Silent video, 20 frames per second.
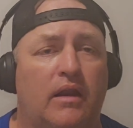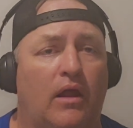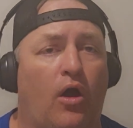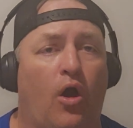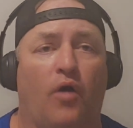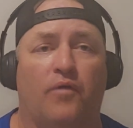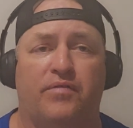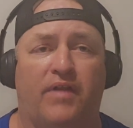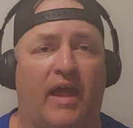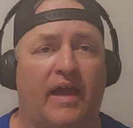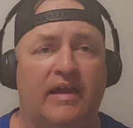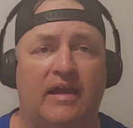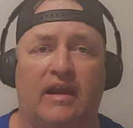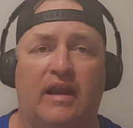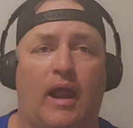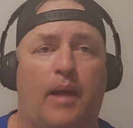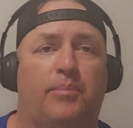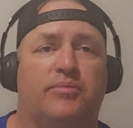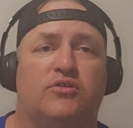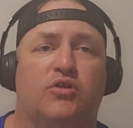Hopefully I get an
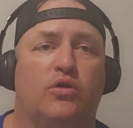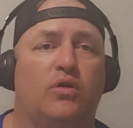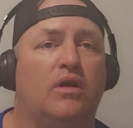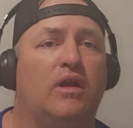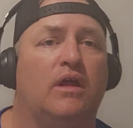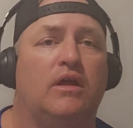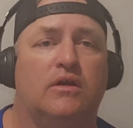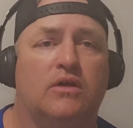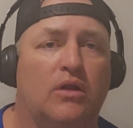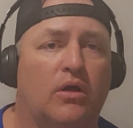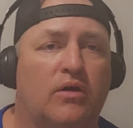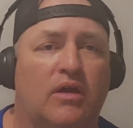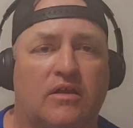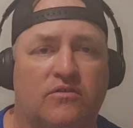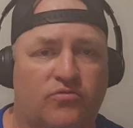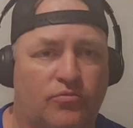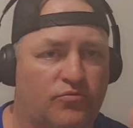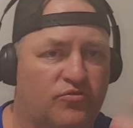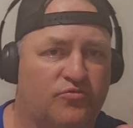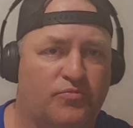opportunity,
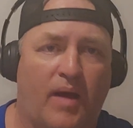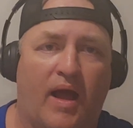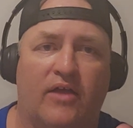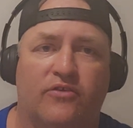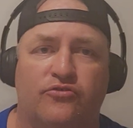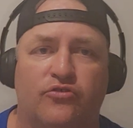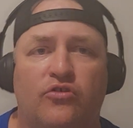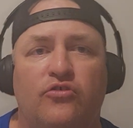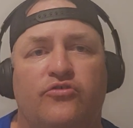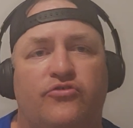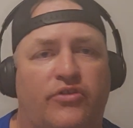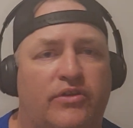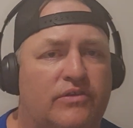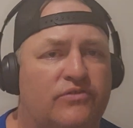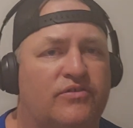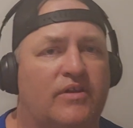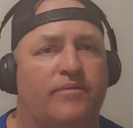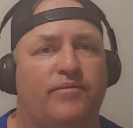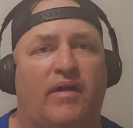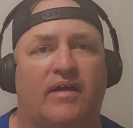get some sponsors and
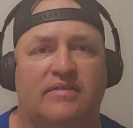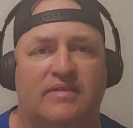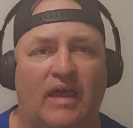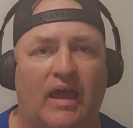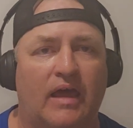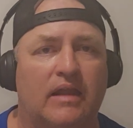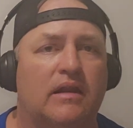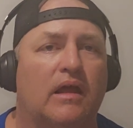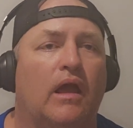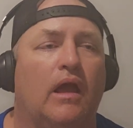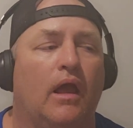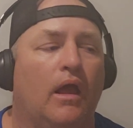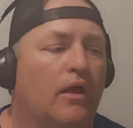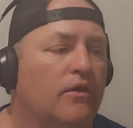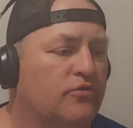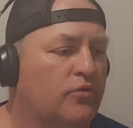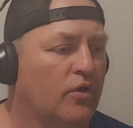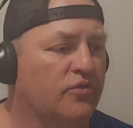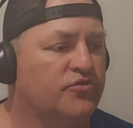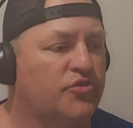stuff like that.
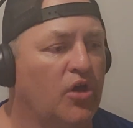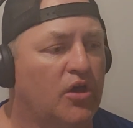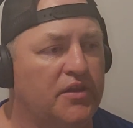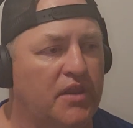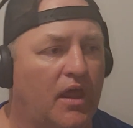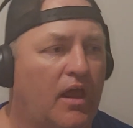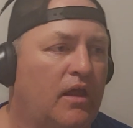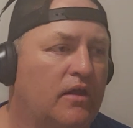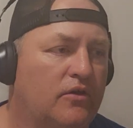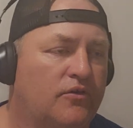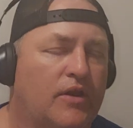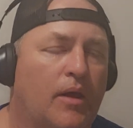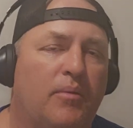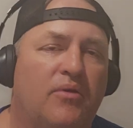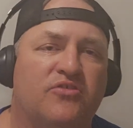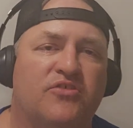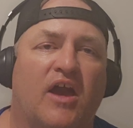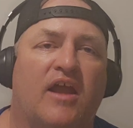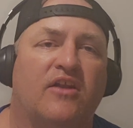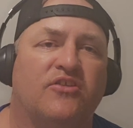So it's good that
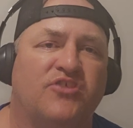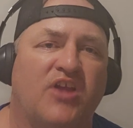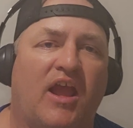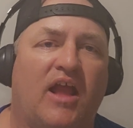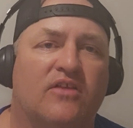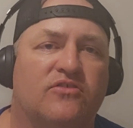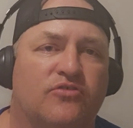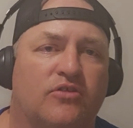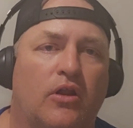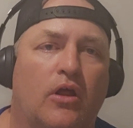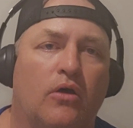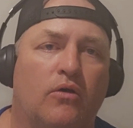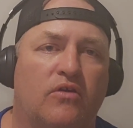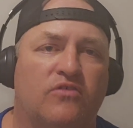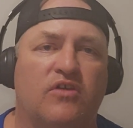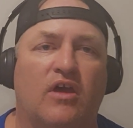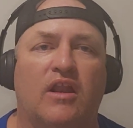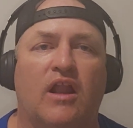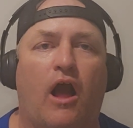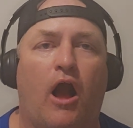Timmy's got a chance. He's
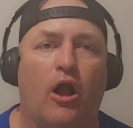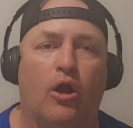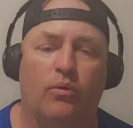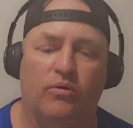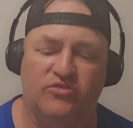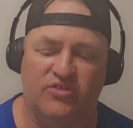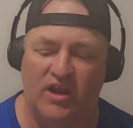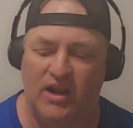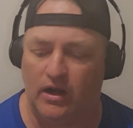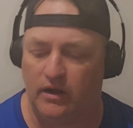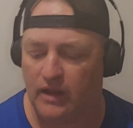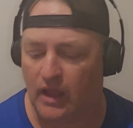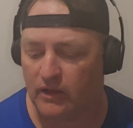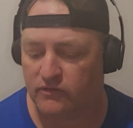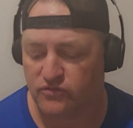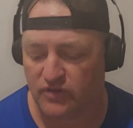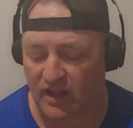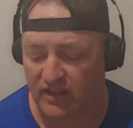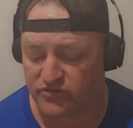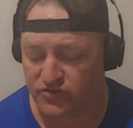on the Aqua Channel now,
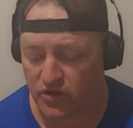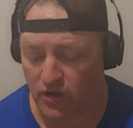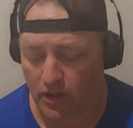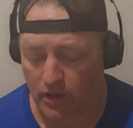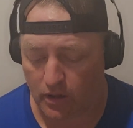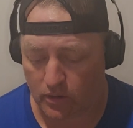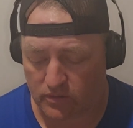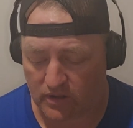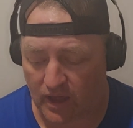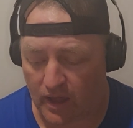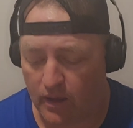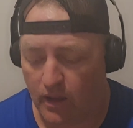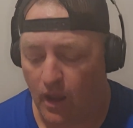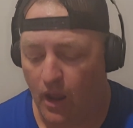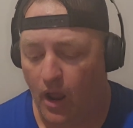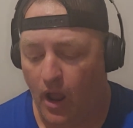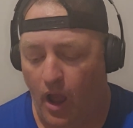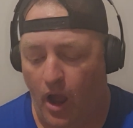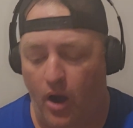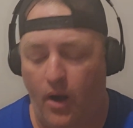so that's good. Okay.
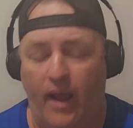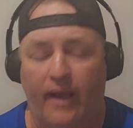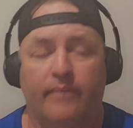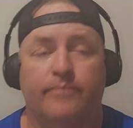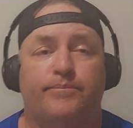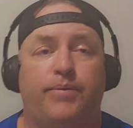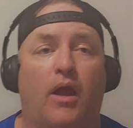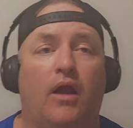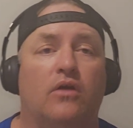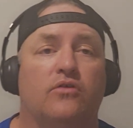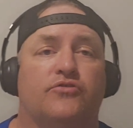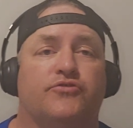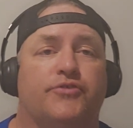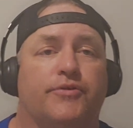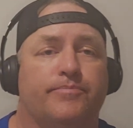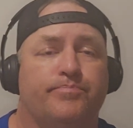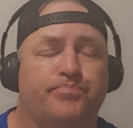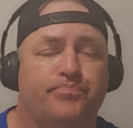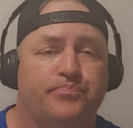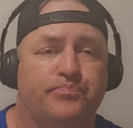All right.
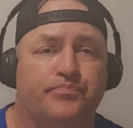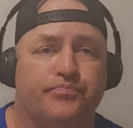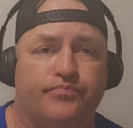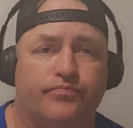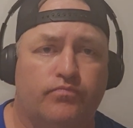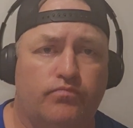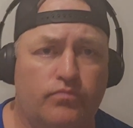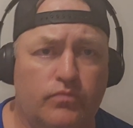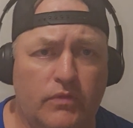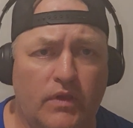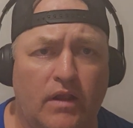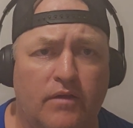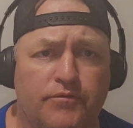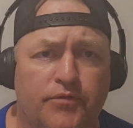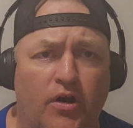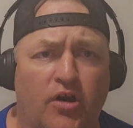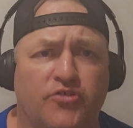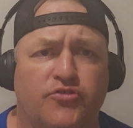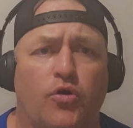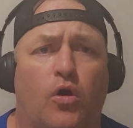
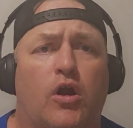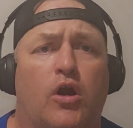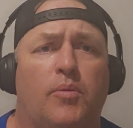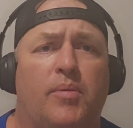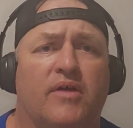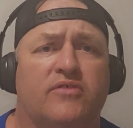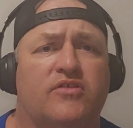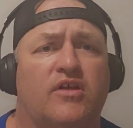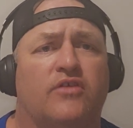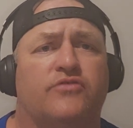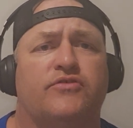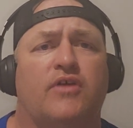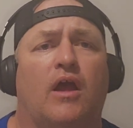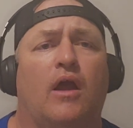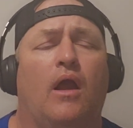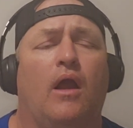First order of business.